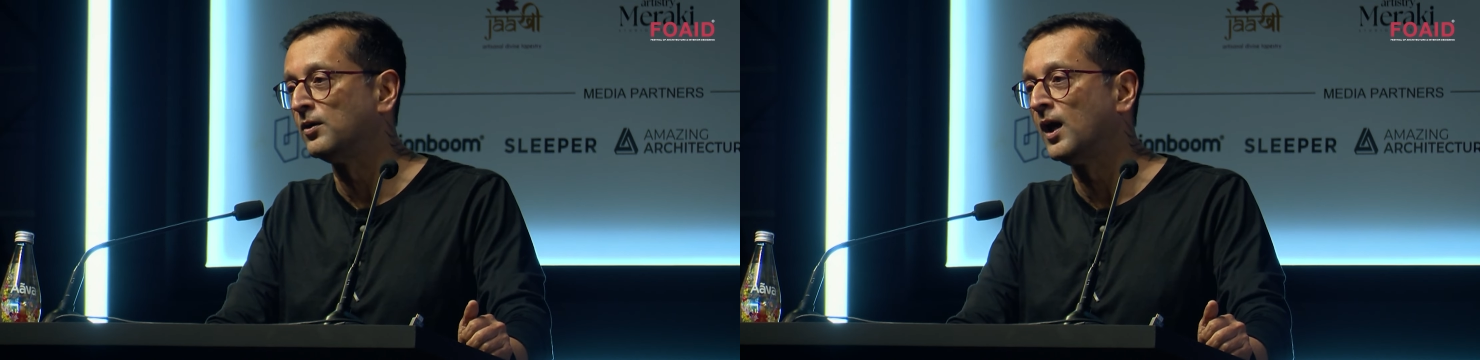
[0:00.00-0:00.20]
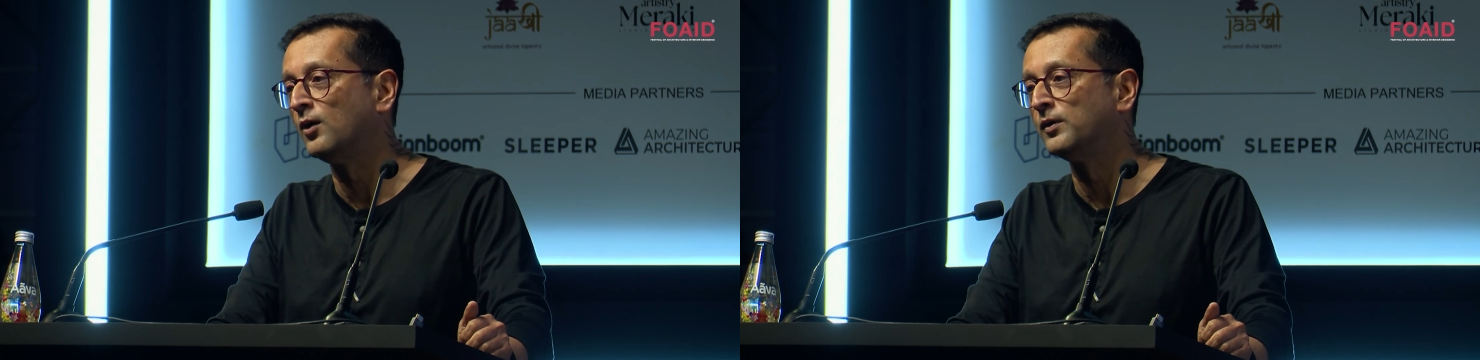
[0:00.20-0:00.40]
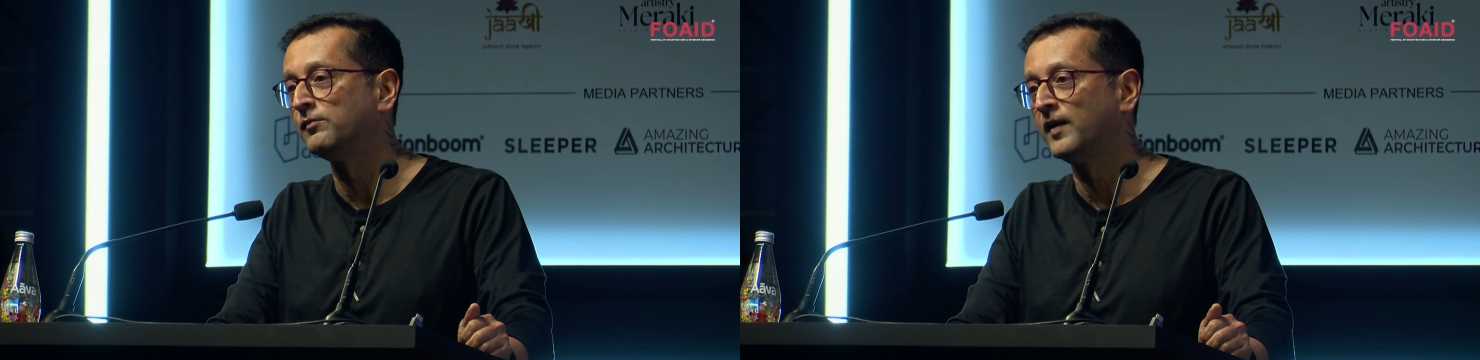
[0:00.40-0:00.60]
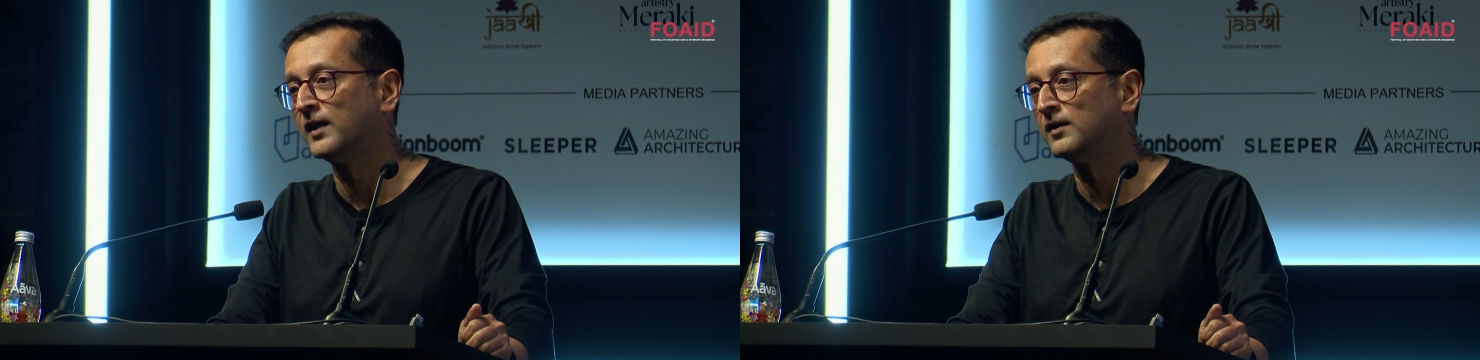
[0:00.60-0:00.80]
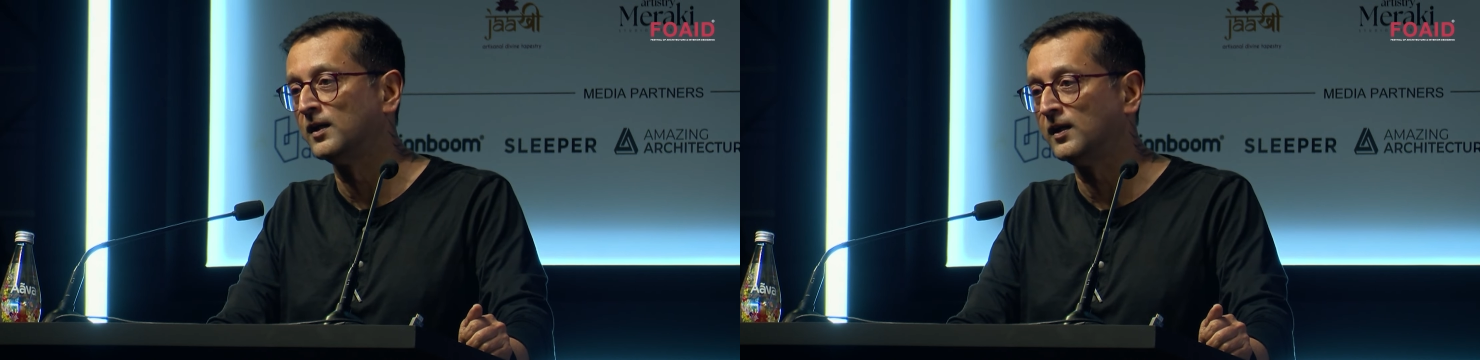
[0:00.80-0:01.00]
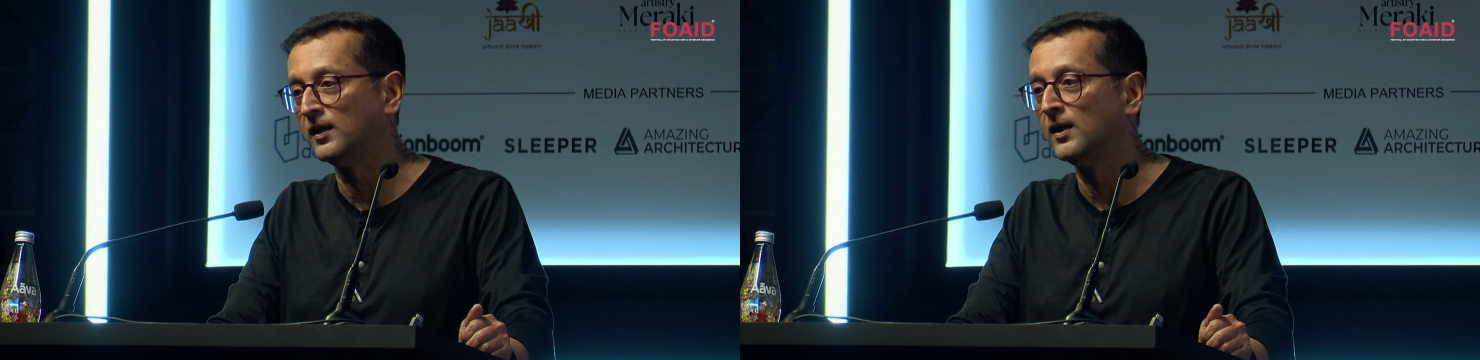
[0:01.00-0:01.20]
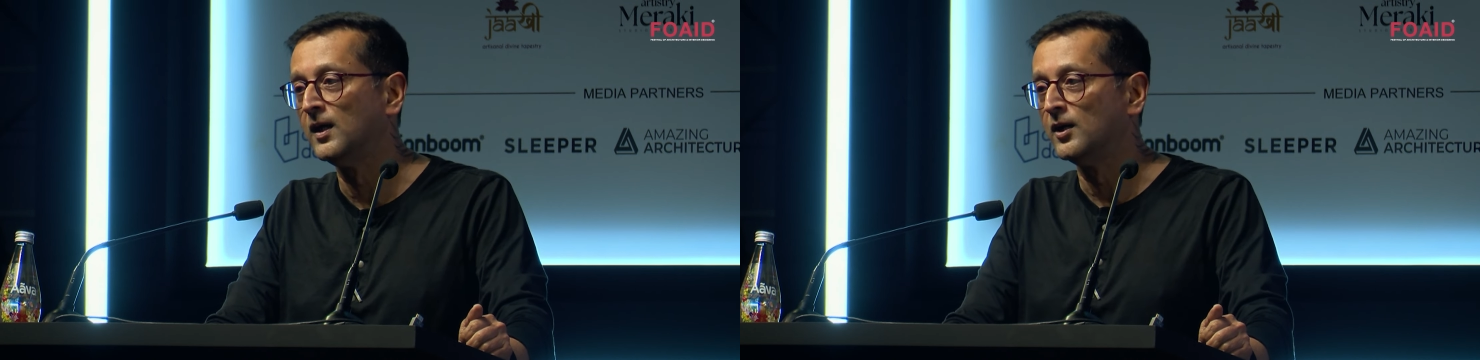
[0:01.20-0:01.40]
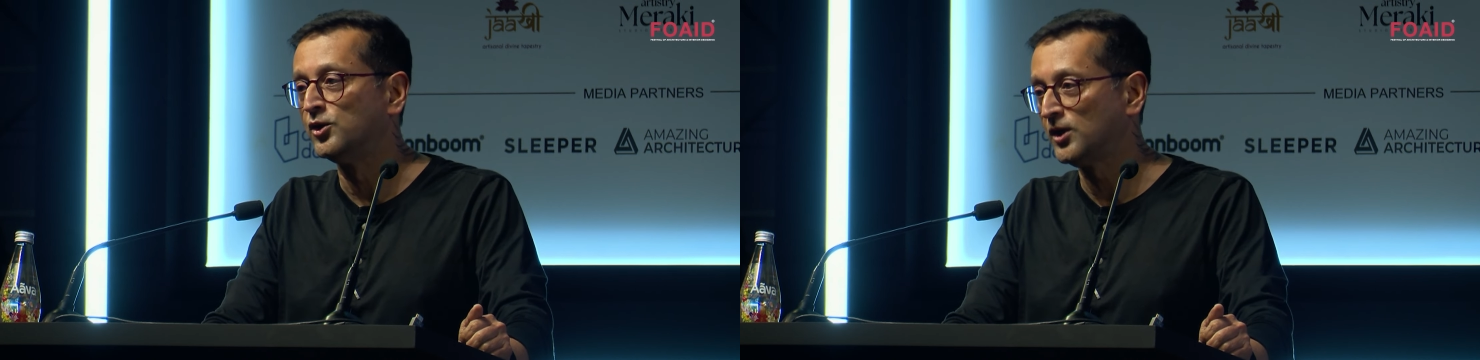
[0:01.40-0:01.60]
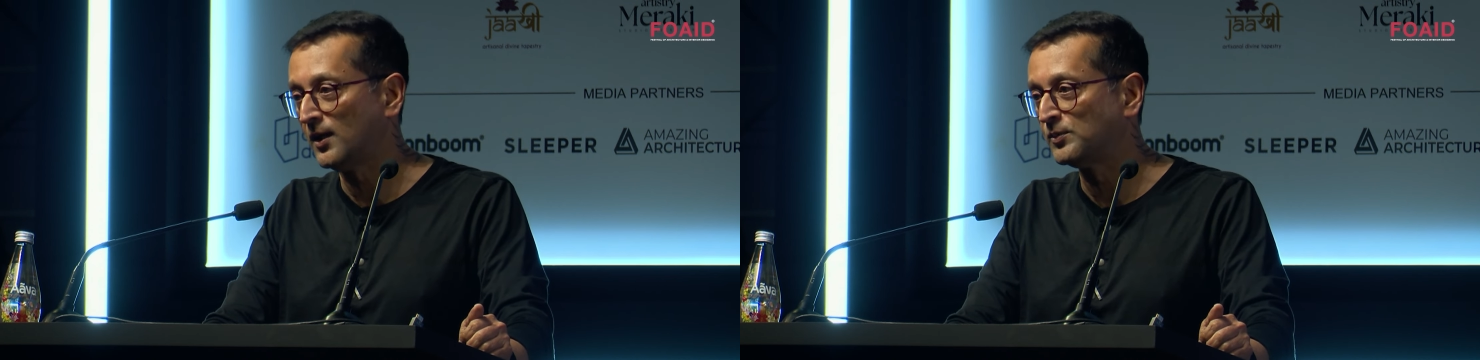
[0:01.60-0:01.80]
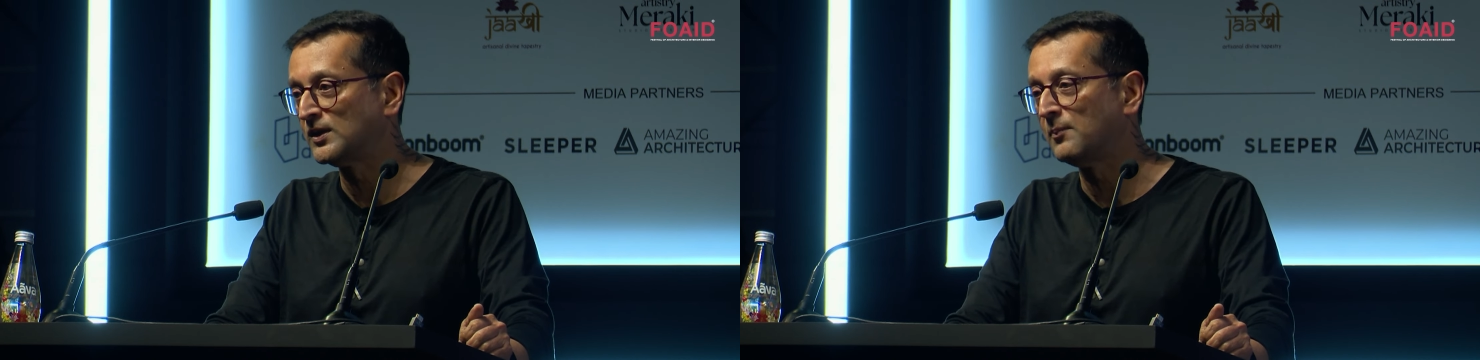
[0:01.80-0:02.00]
on how it finally
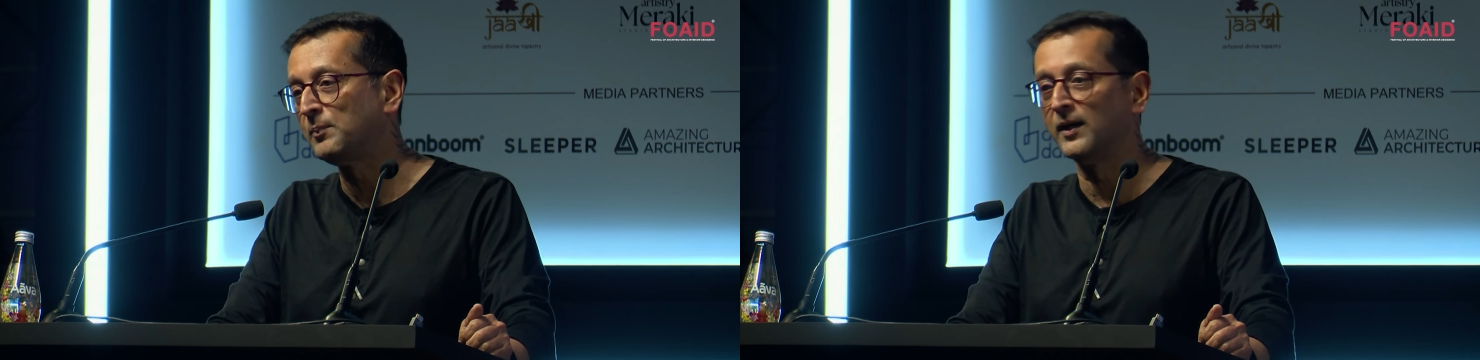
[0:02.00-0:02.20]
shapes up.